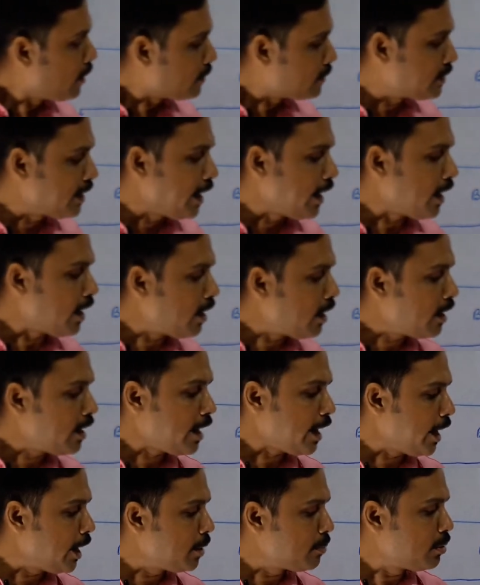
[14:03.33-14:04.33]
they
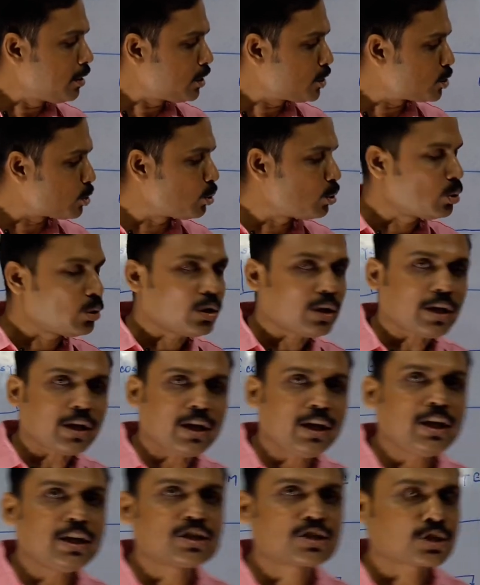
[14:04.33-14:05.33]
are able to
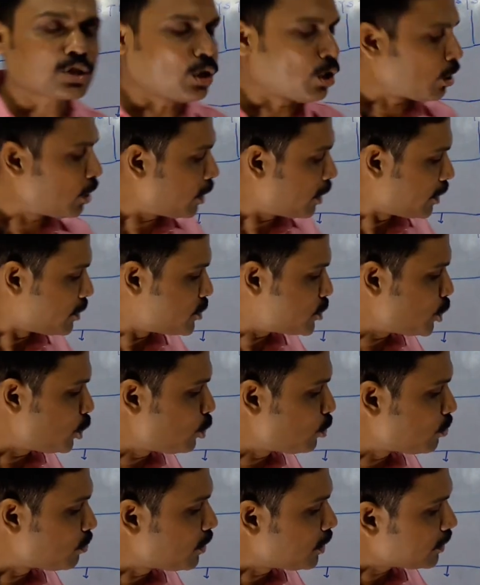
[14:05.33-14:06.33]
eat or
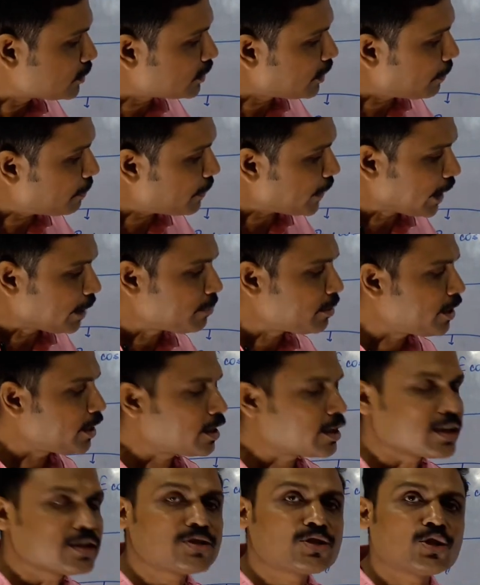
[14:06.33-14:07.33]
consume the primary
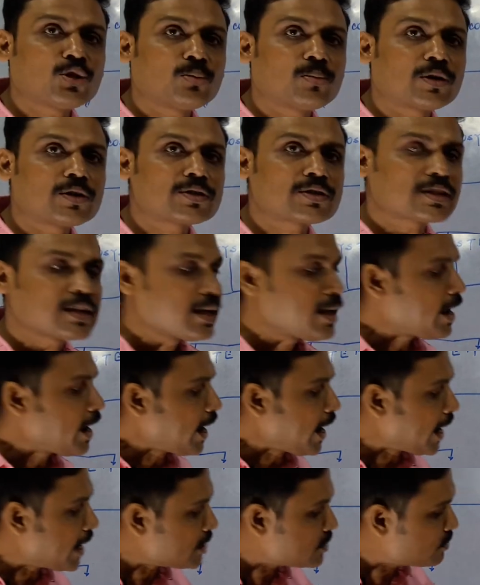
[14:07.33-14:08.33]
consumers
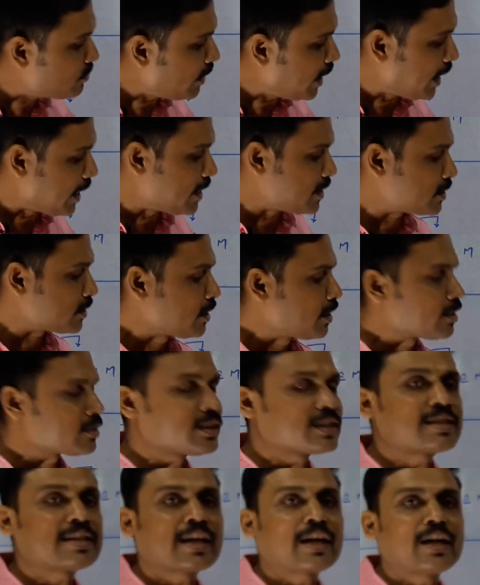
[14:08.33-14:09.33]
as well as
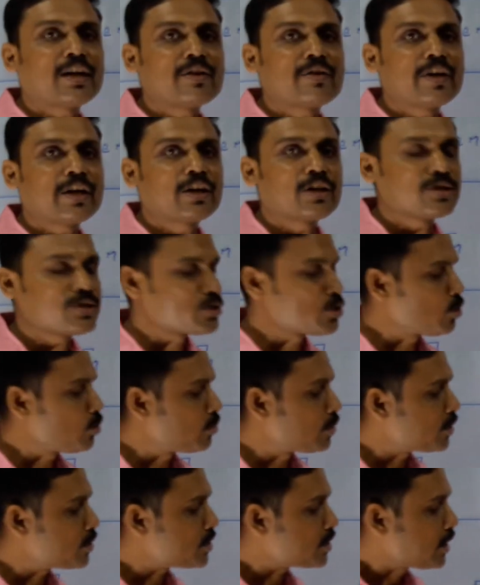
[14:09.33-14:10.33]
the secondary
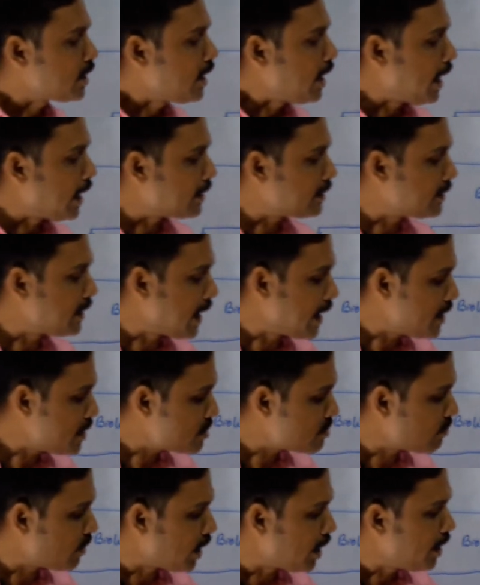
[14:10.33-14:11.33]
consumers, and that
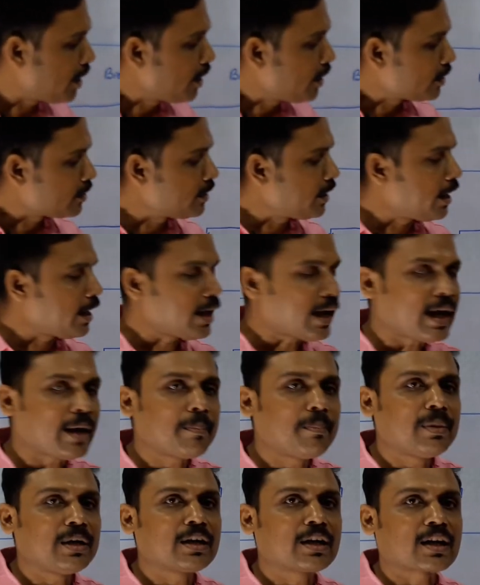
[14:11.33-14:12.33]
is why they
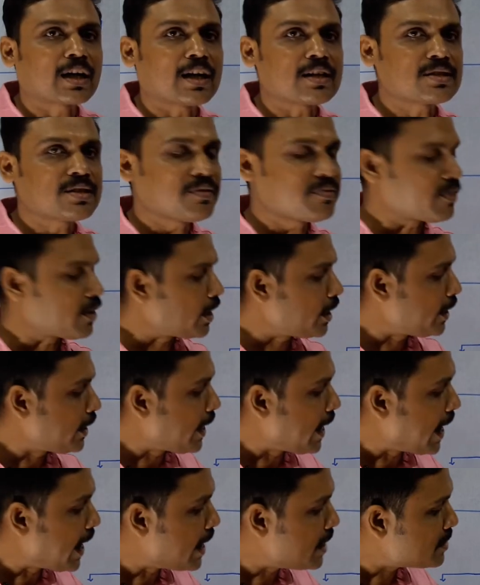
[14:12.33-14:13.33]
have been classified
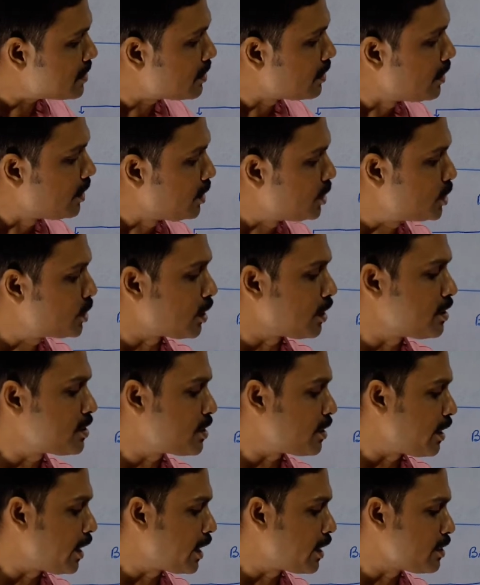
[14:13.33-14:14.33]
as
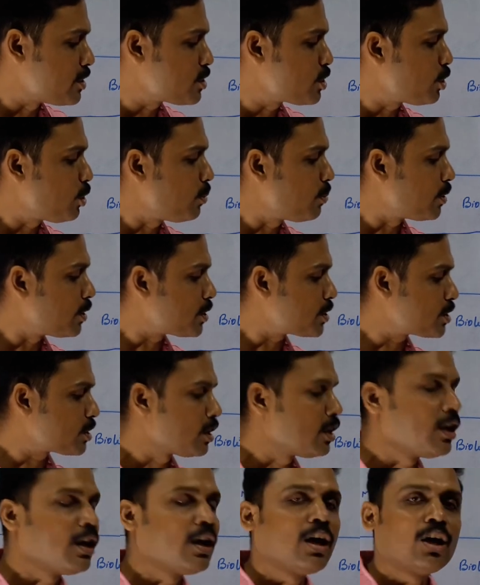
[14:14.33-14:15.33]
tertiary consumers.
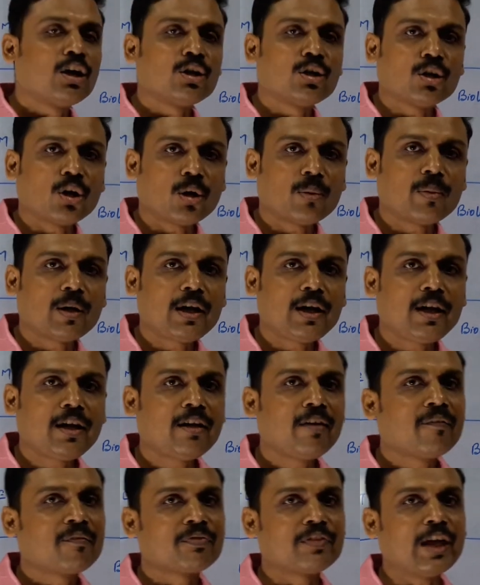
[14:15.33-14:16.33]

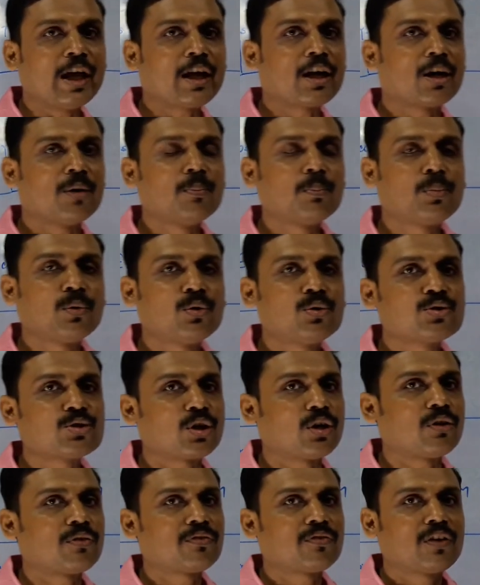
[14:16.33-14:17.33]
Normally they compose
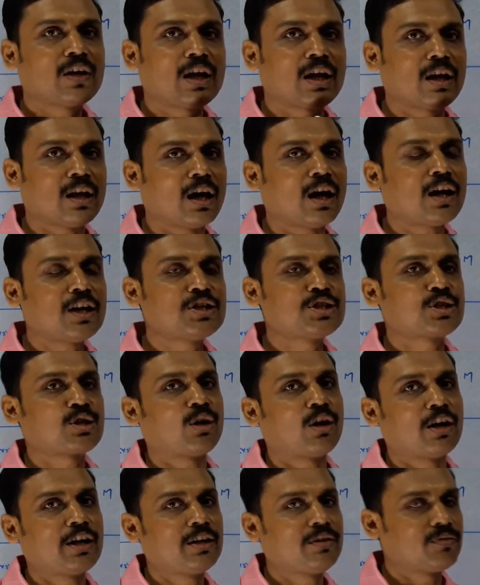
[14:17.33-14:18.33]
of large
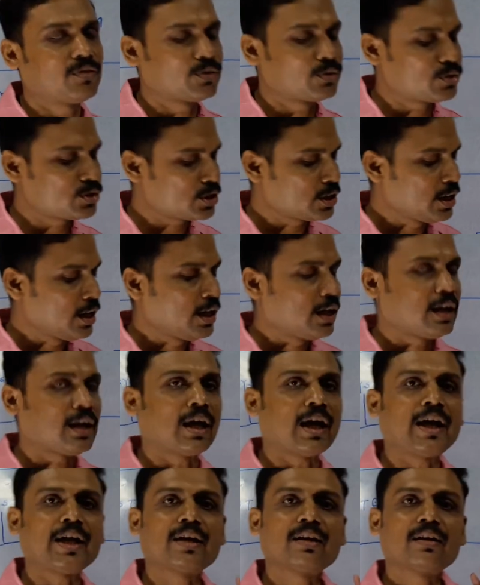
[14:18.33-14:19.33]
carnivores
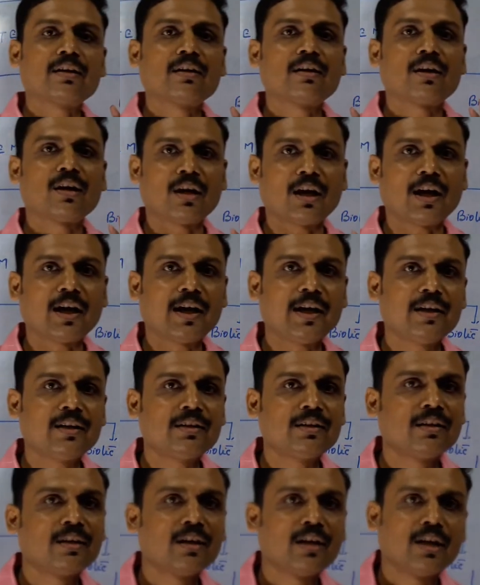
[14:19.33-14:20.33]
like
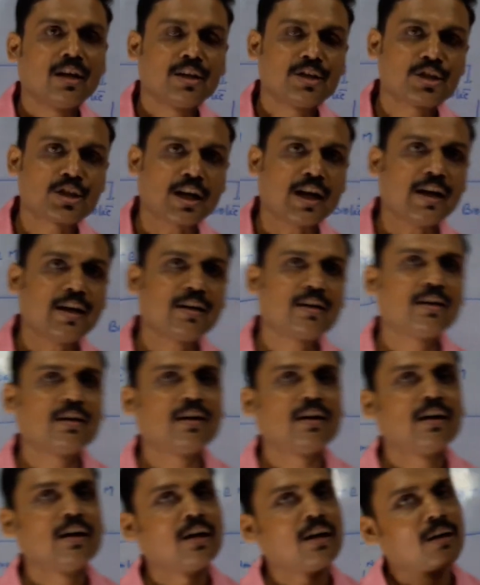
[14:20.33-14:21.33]
lion,
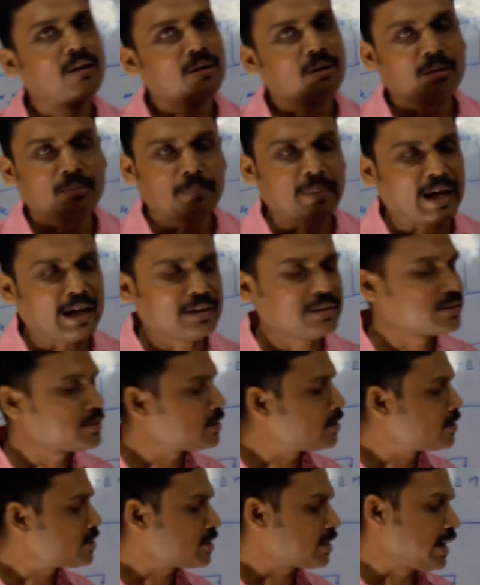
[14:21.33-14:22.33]
tiger,
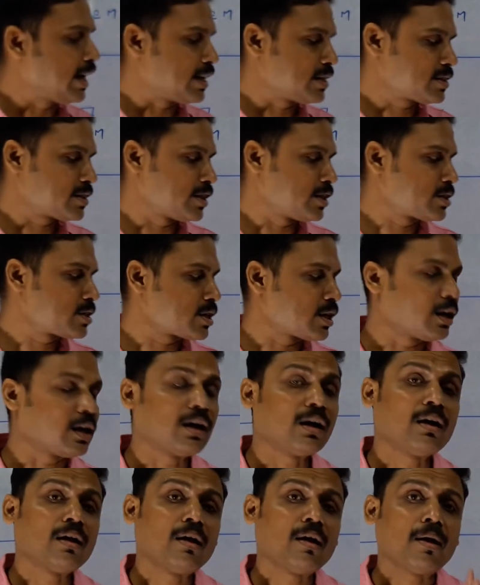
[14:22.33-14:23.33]
panthers, etc.
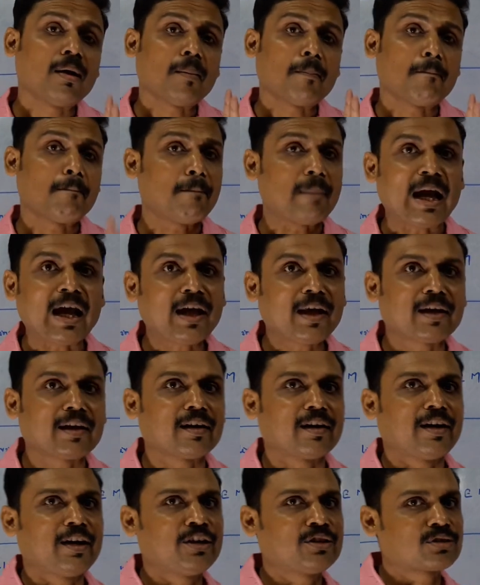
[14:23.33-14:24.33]

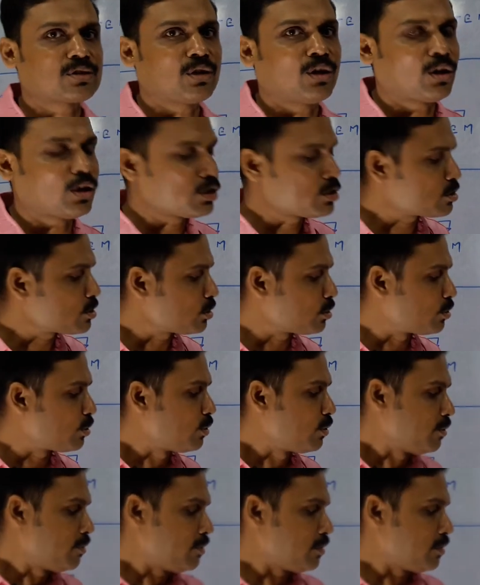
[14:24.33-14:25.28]
Man is also